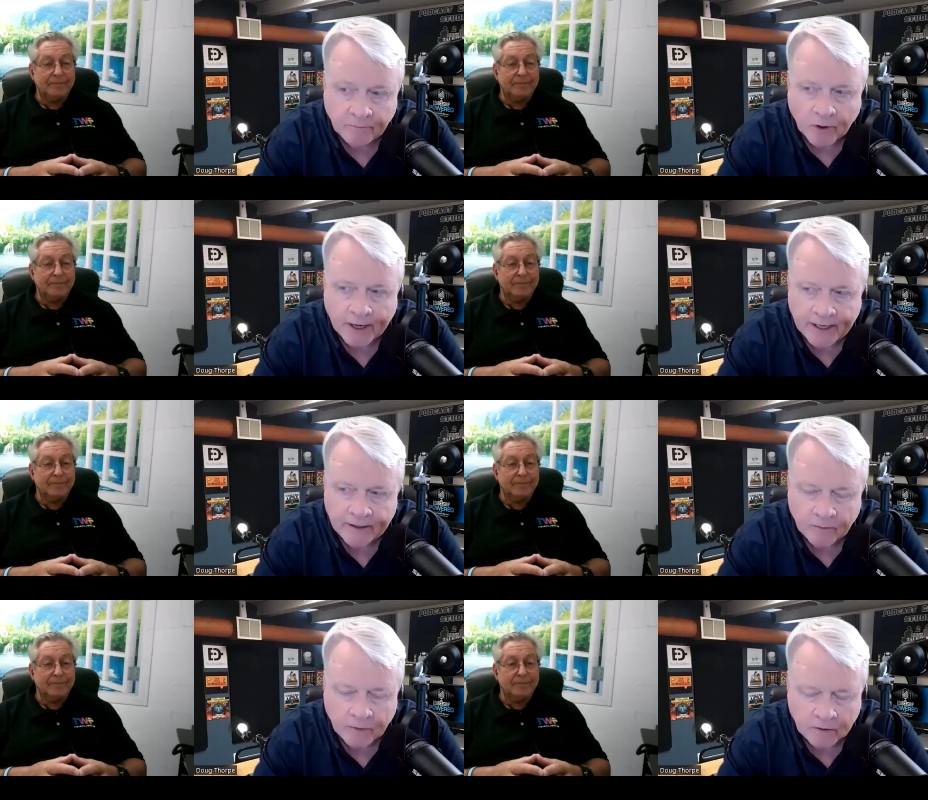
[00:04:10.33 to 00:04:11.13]

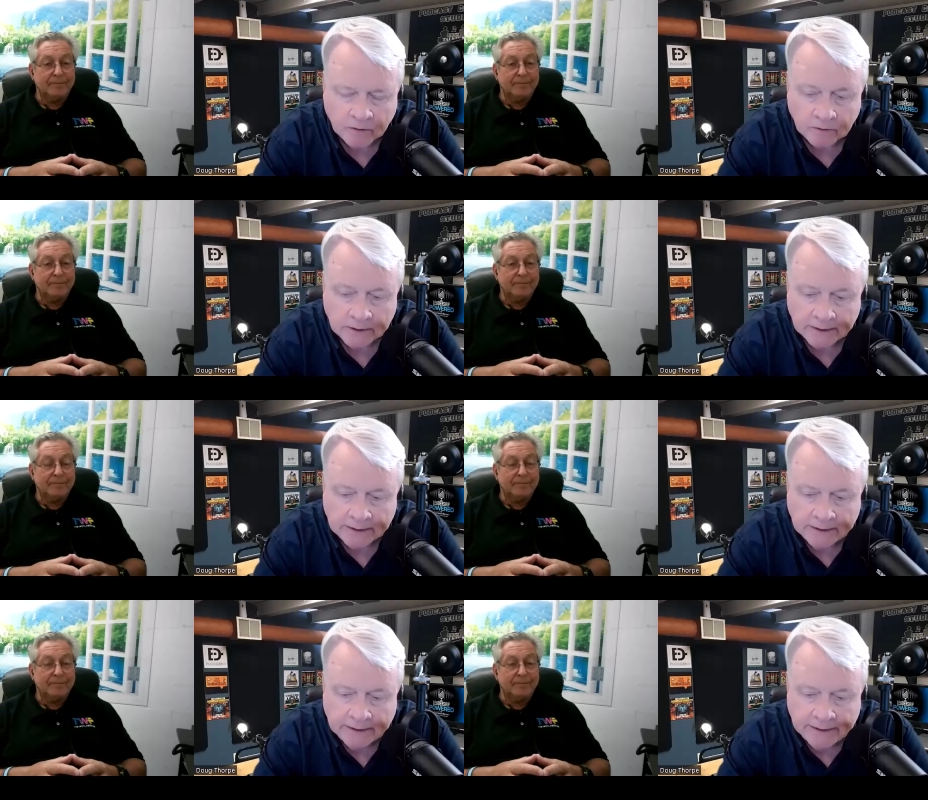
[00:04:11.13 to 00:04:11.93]
Speaker 1: brand will
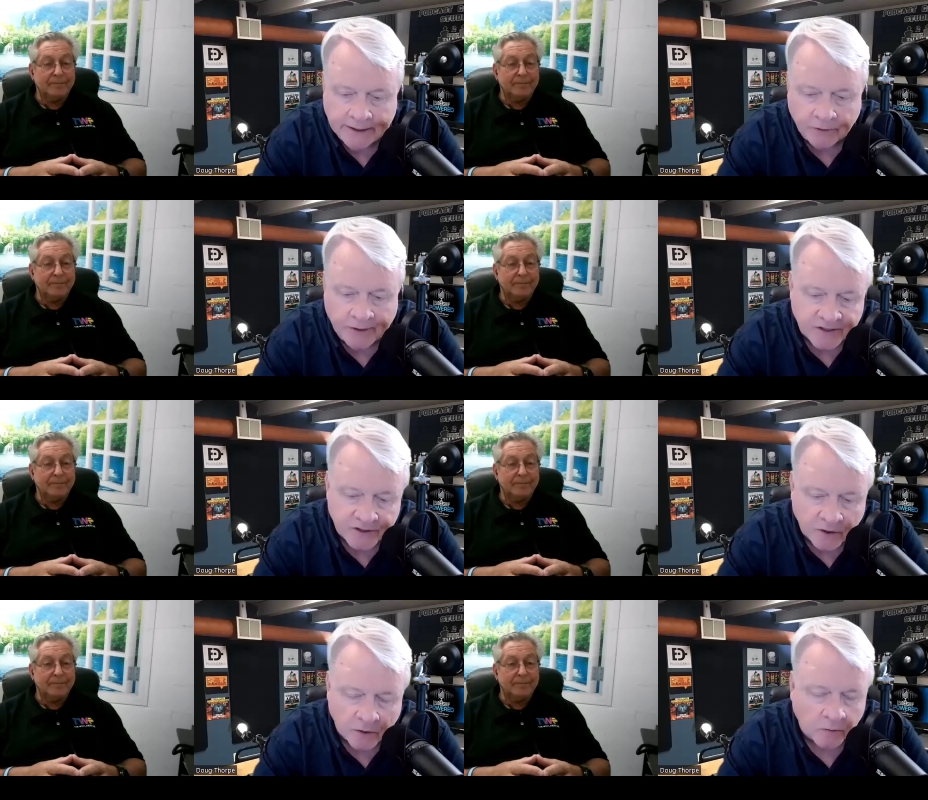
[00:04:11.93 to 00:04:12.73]
you know get
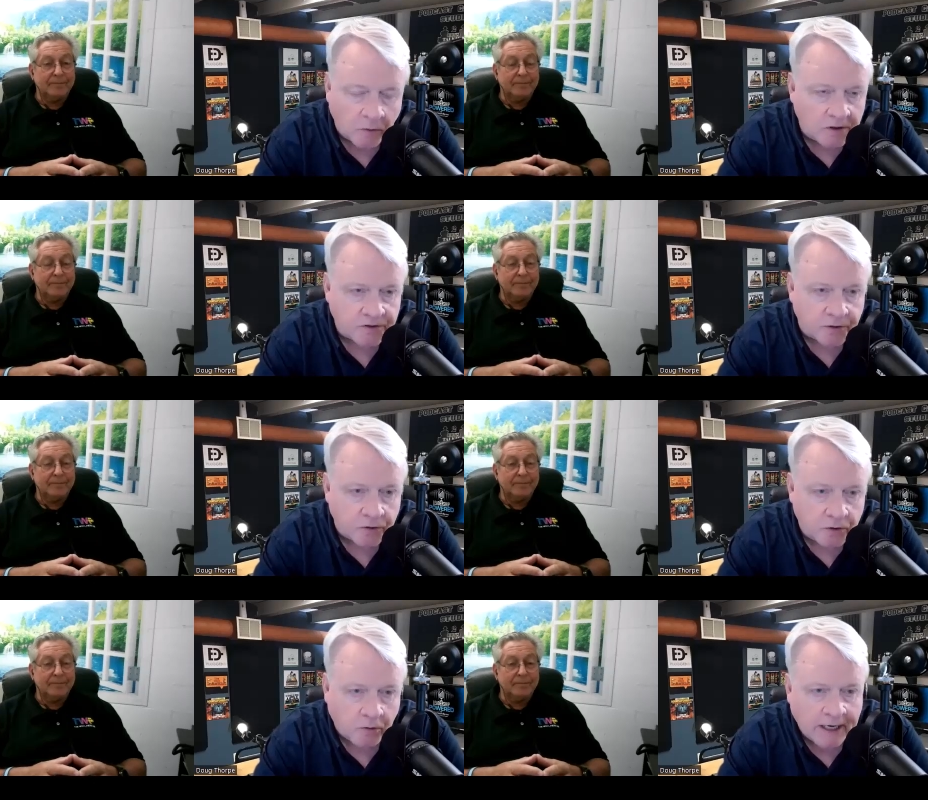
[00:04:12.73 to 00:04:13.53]
sold once or
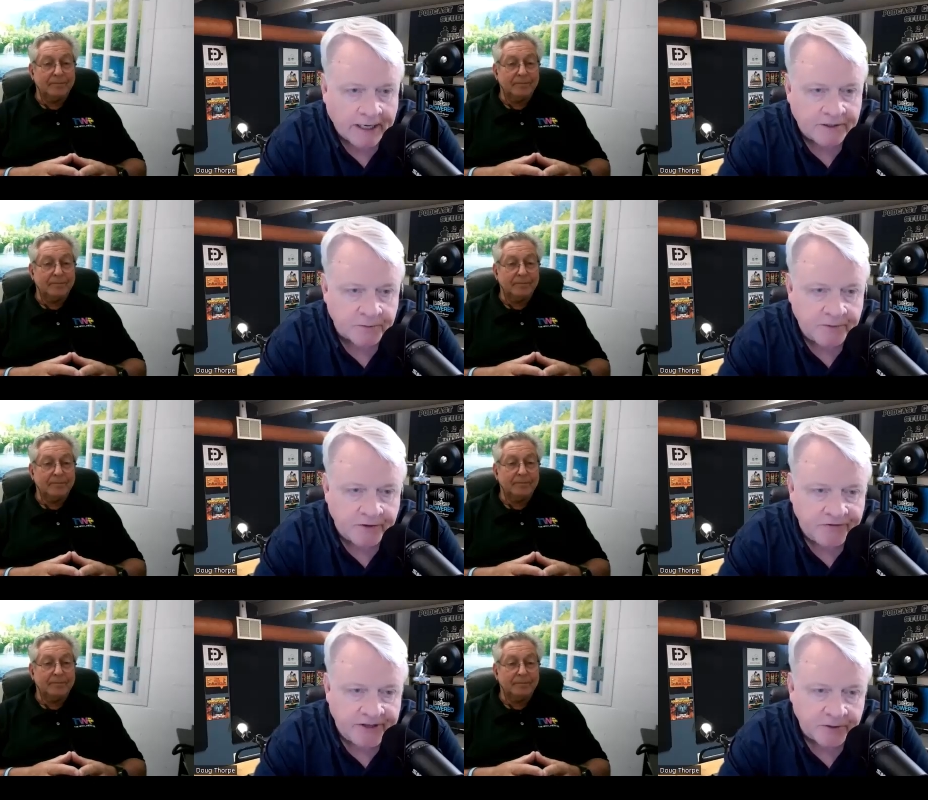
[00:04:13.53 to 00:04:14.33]
twice but
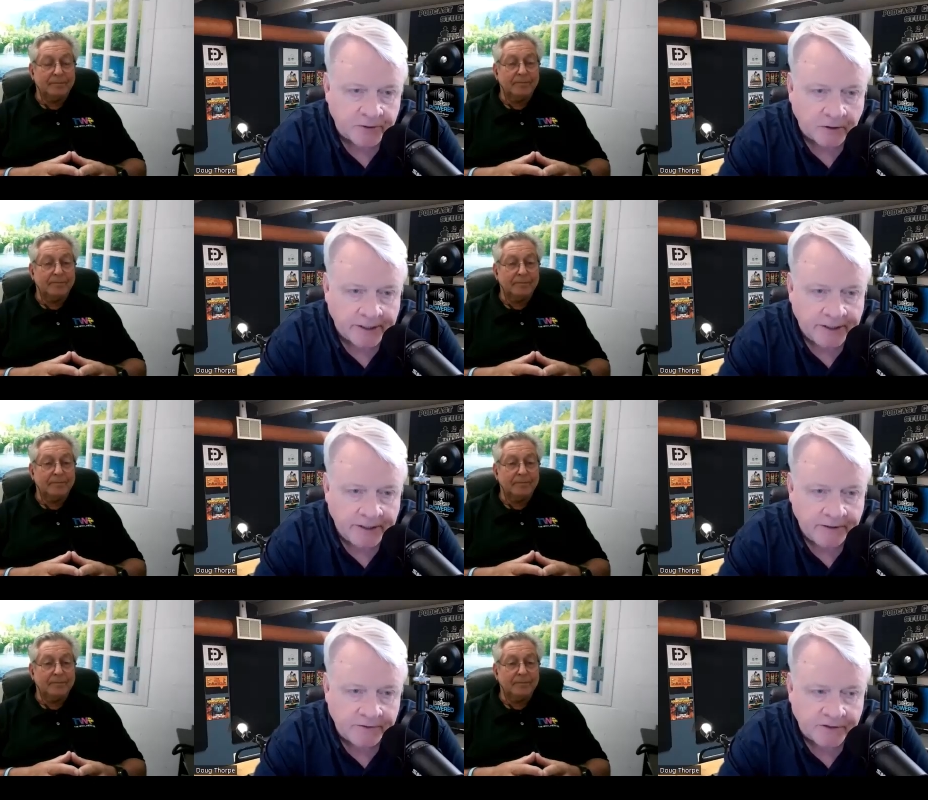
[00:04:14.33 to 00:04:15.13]

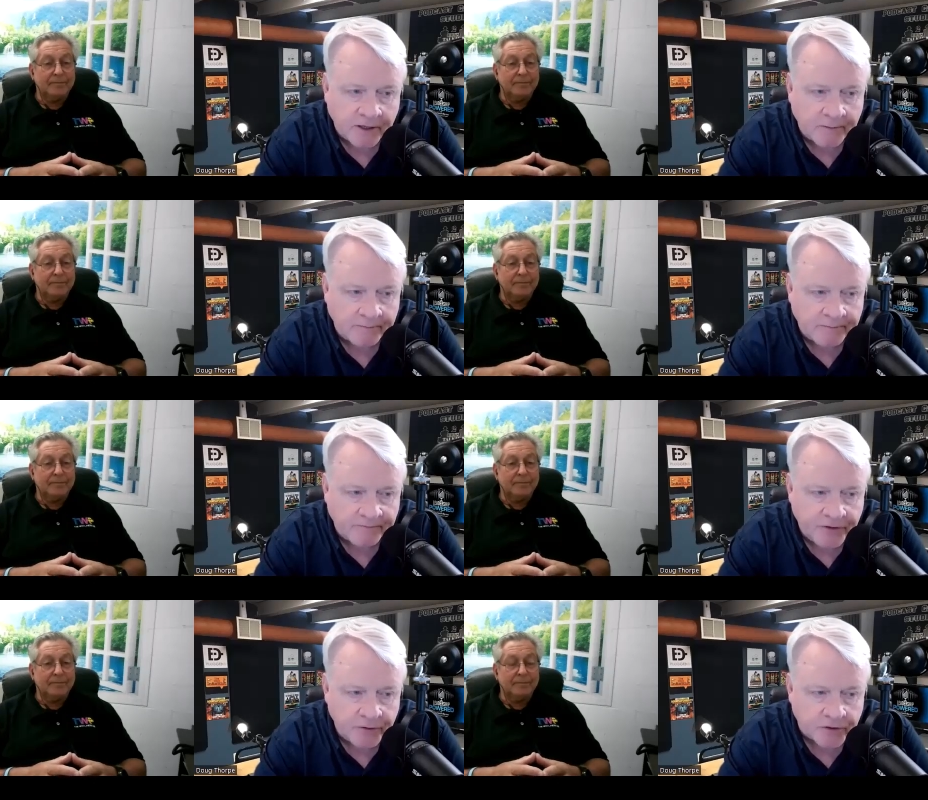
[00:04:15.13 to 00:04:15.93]
eventually some
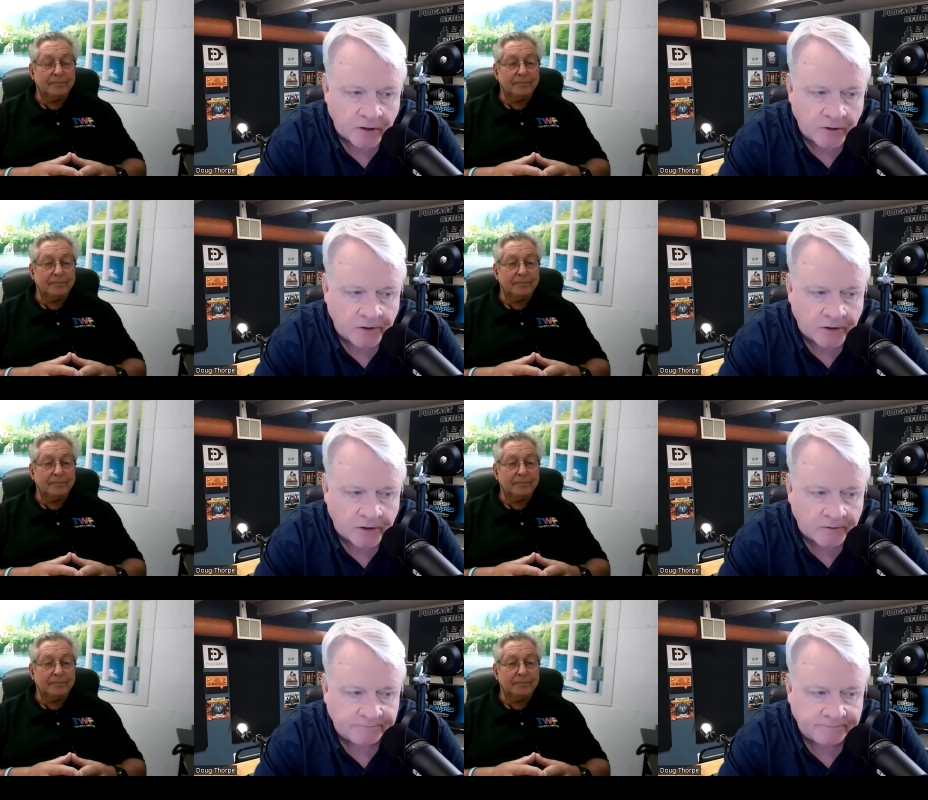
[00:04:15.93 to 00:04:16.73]
future
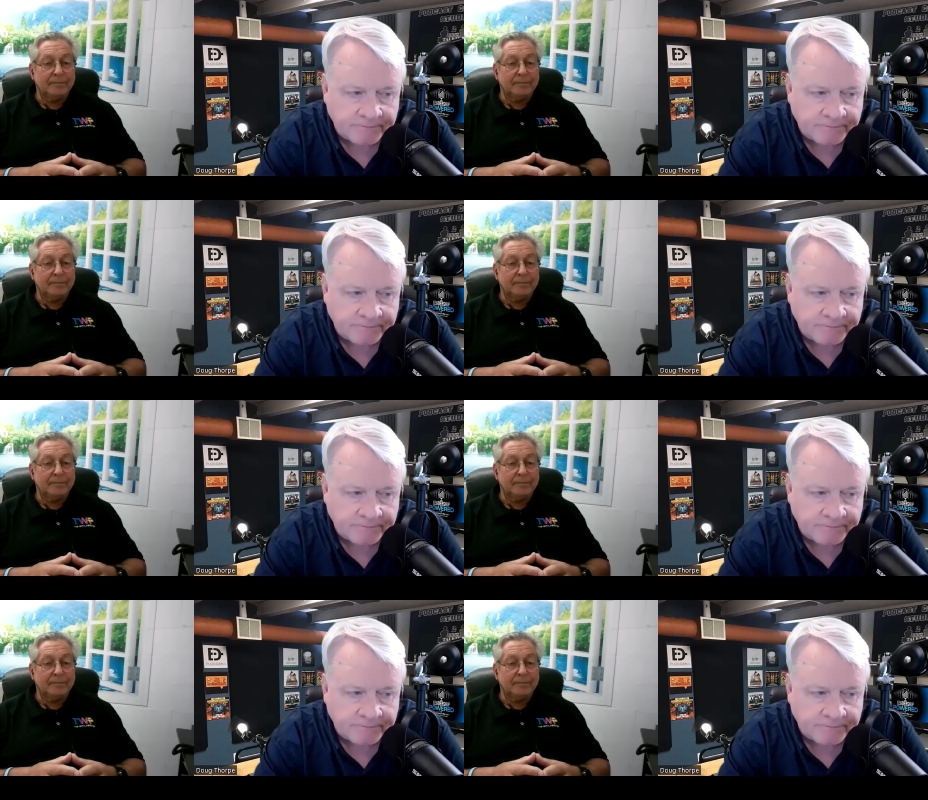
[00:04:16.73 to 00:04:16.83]
owner